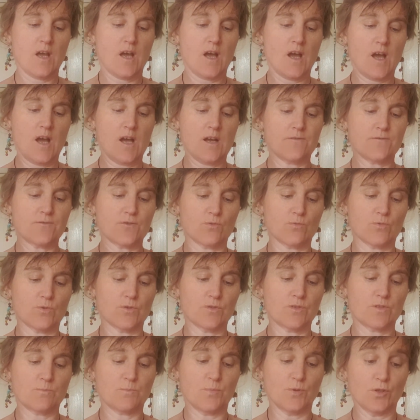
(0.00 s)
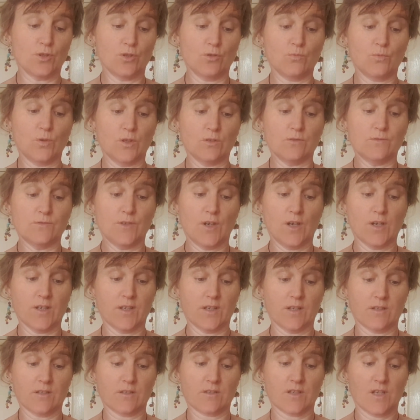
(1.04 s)
afterwards, but you will
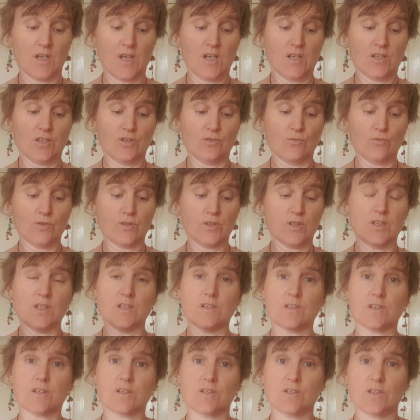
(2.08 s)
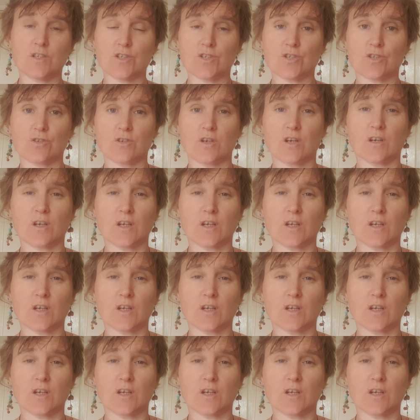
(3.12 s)
find you wouldn't need to condition your hair.